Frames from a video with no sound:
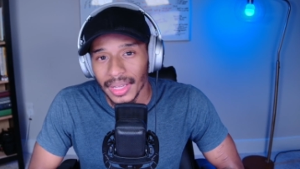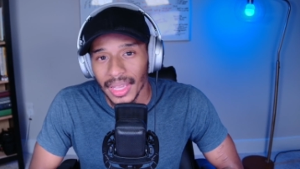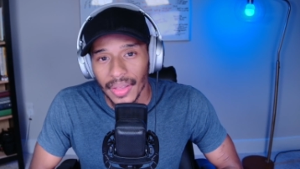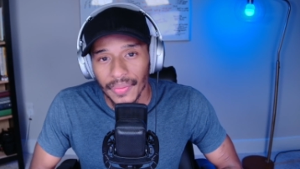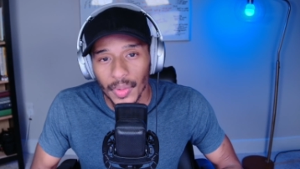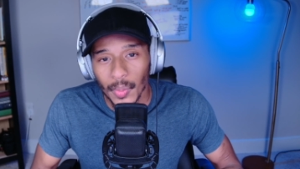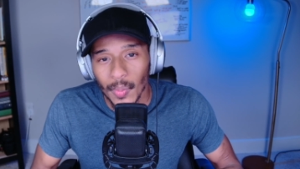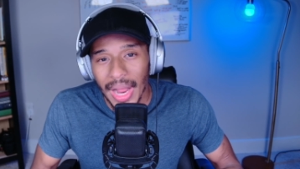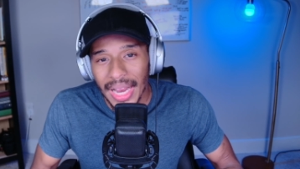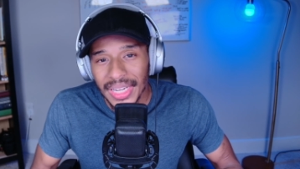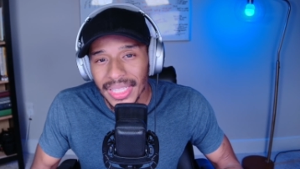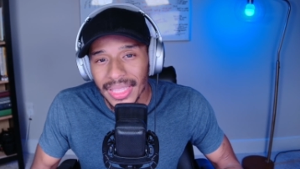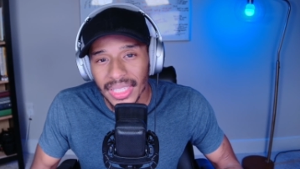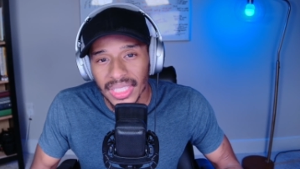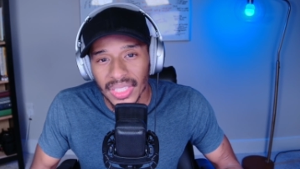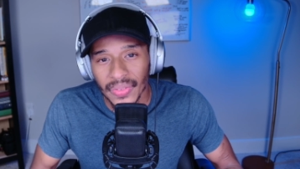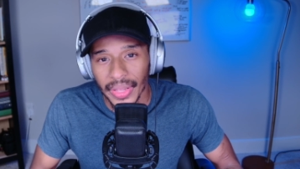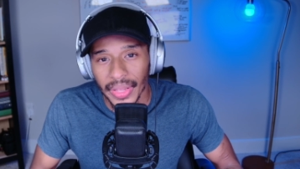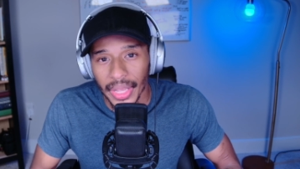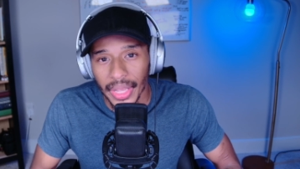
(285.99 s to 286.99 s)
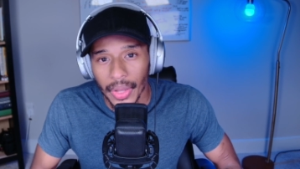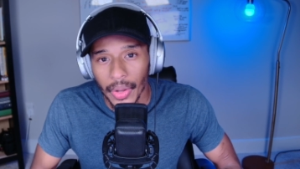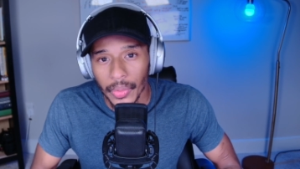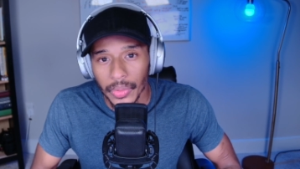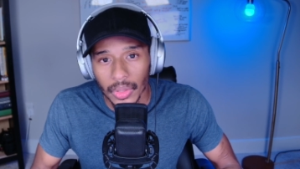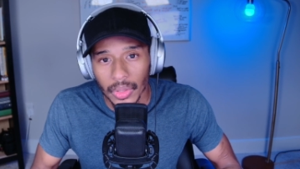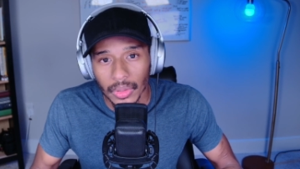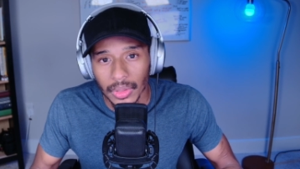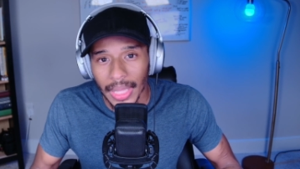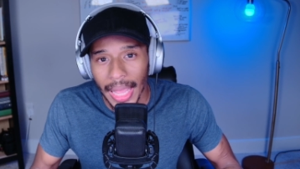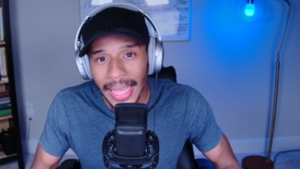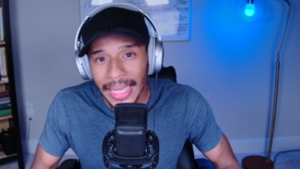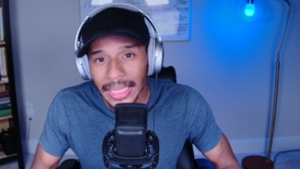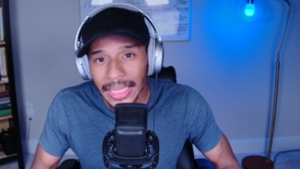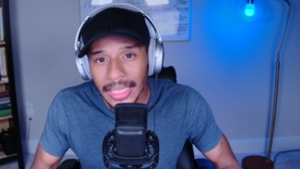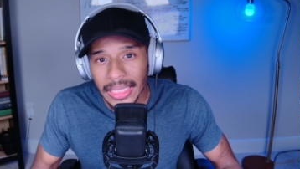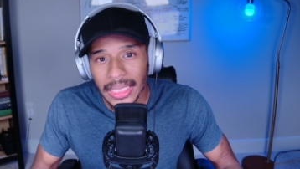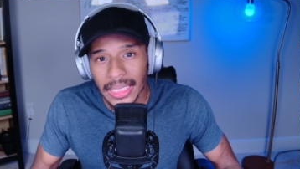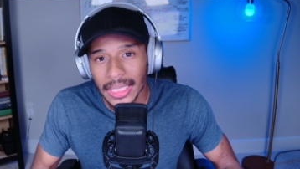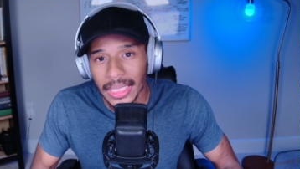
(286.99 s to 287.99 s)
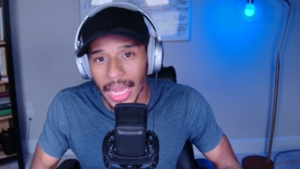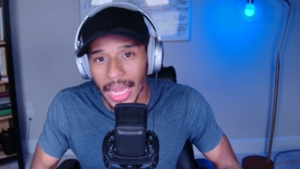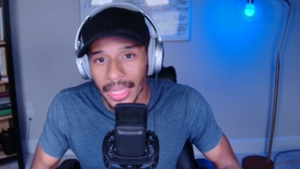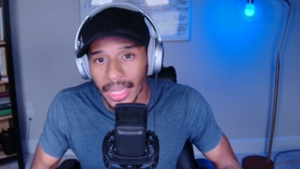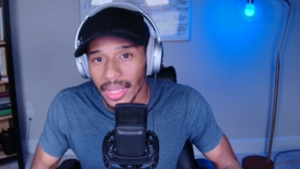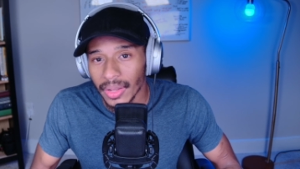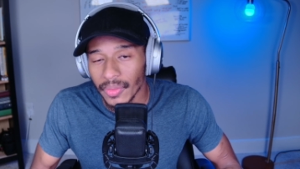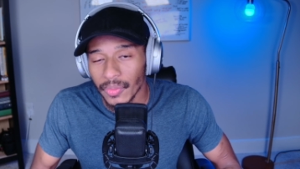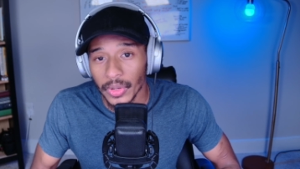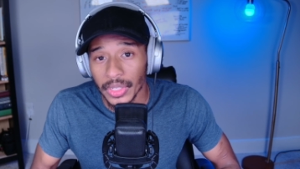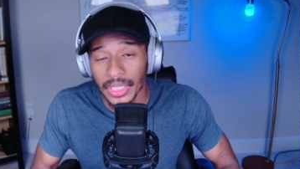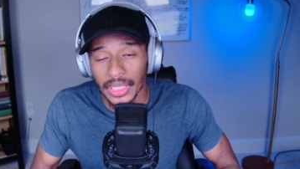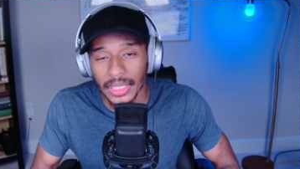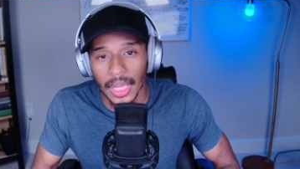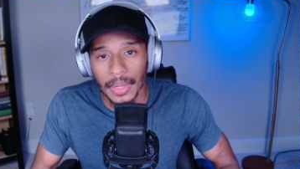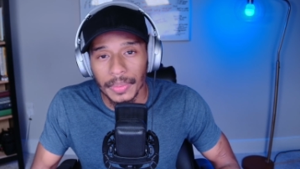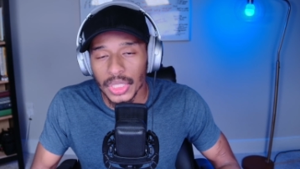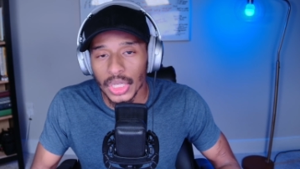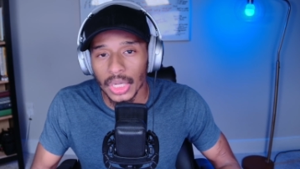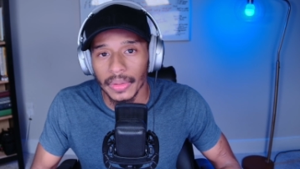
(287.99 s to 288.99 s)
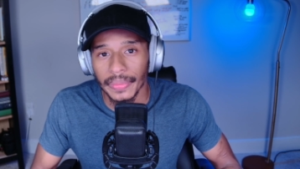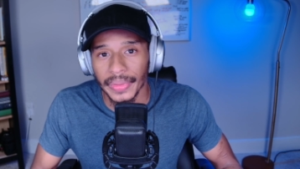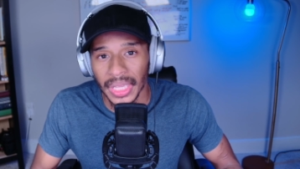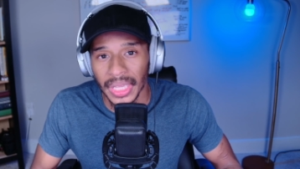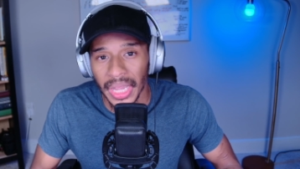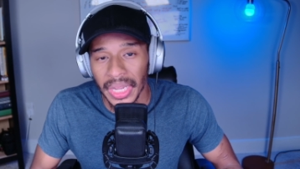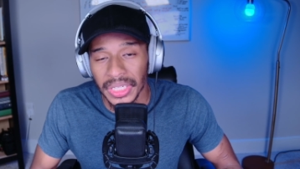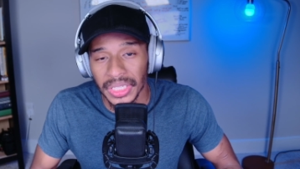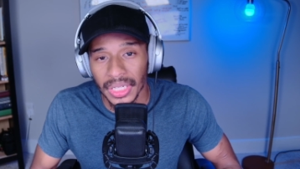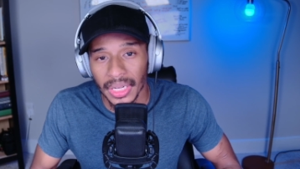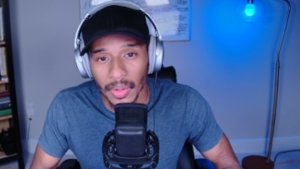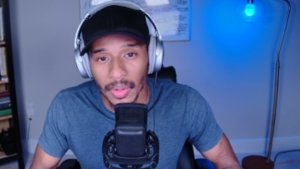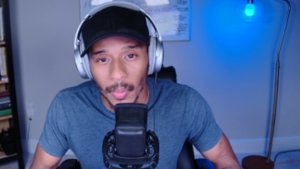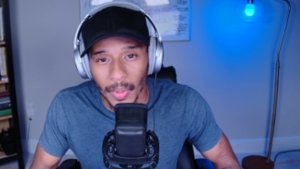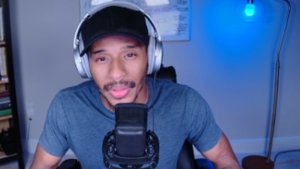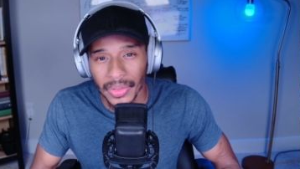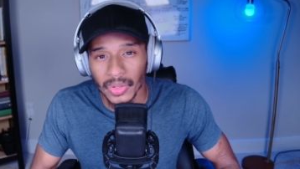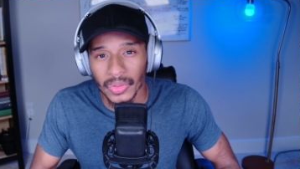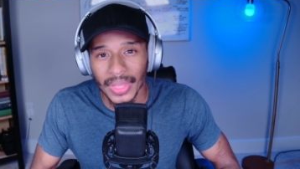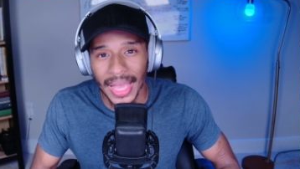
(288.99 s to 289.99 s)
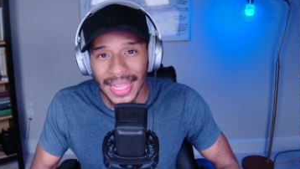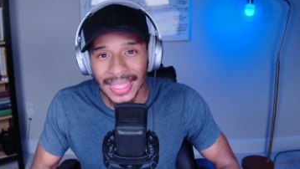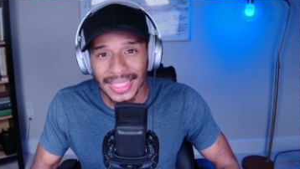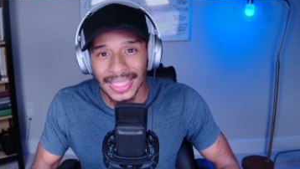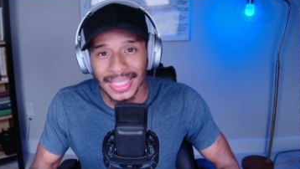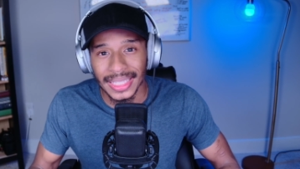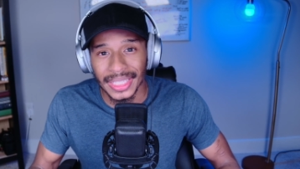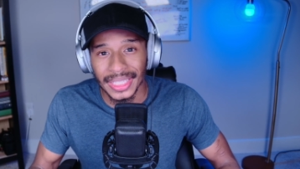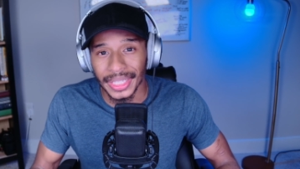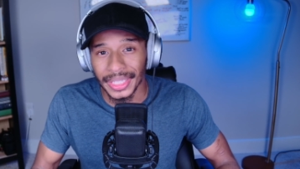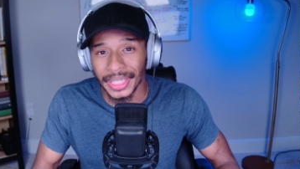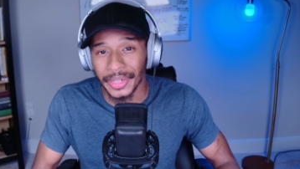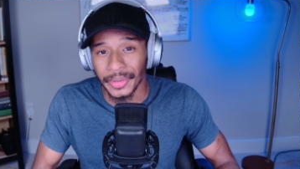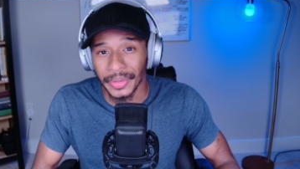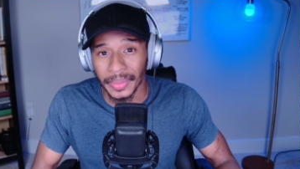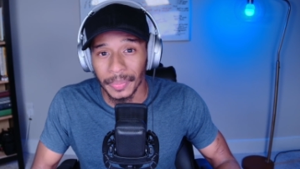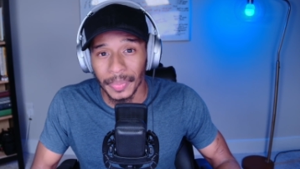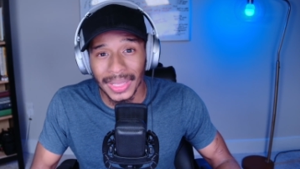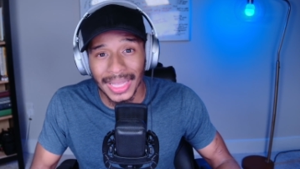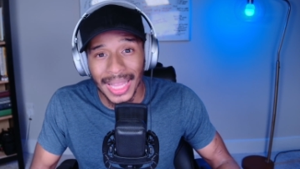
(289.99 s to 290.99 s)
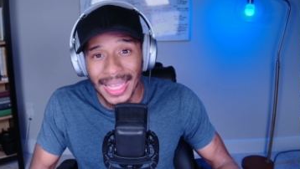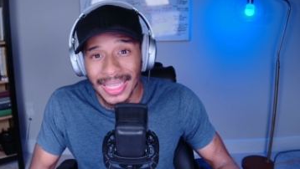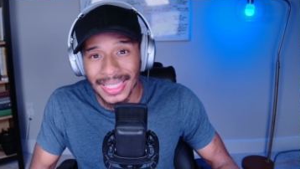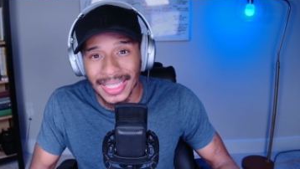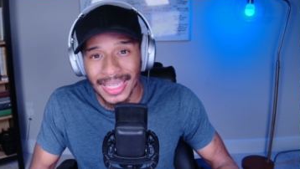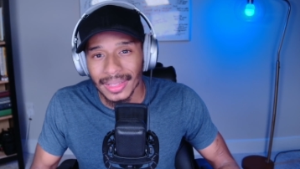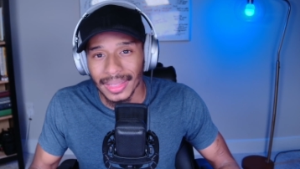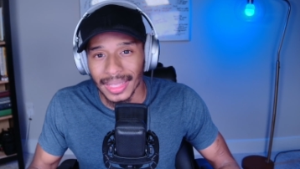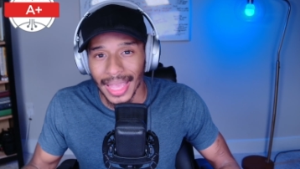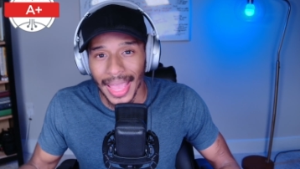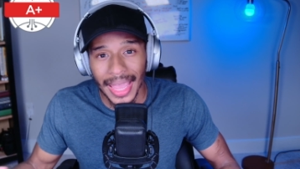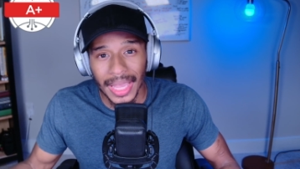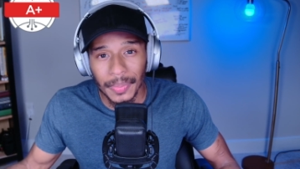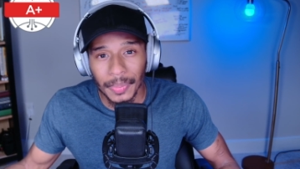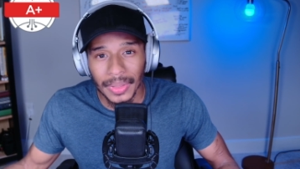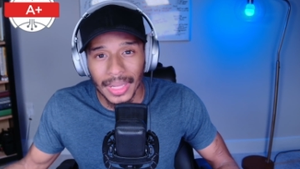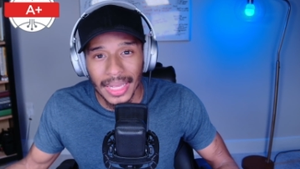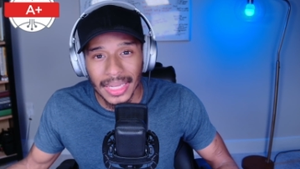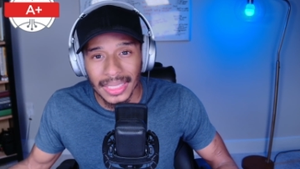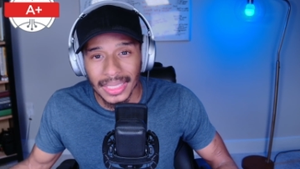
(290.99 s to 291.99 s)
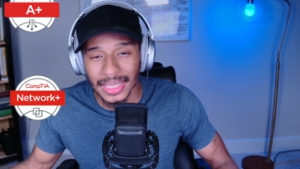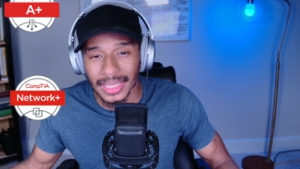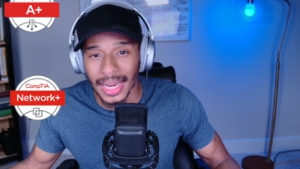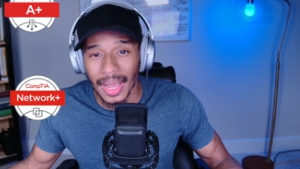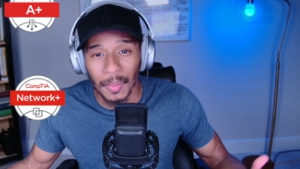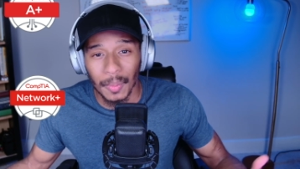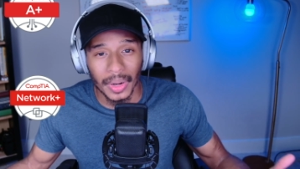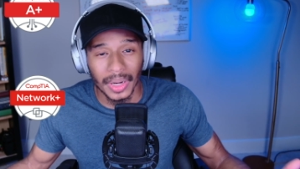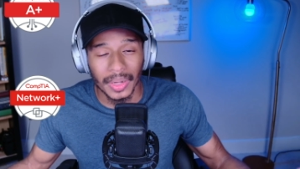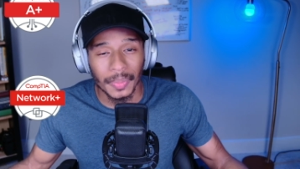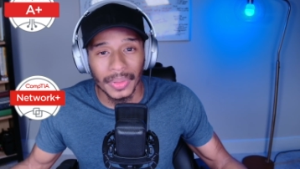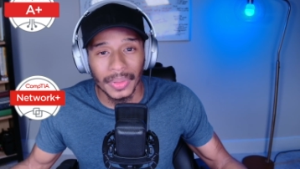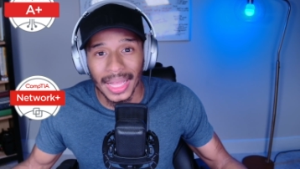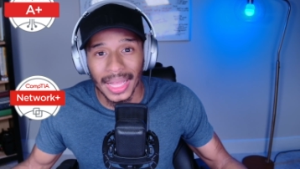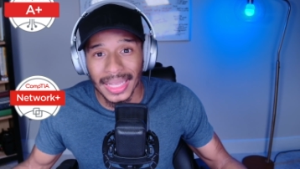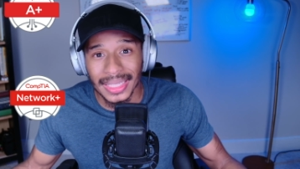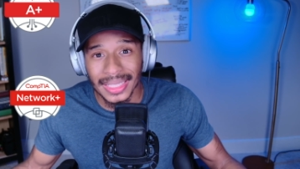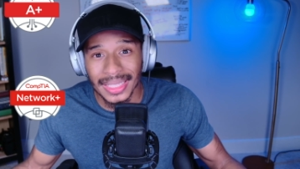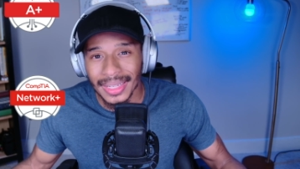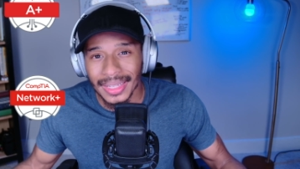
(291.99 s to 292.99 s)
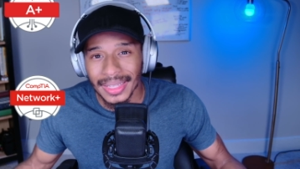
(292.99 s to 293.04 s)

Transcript: If you're watching this video, you're likely studying for some certification, whether that's the Security Plus, the A Plus, Network Plus,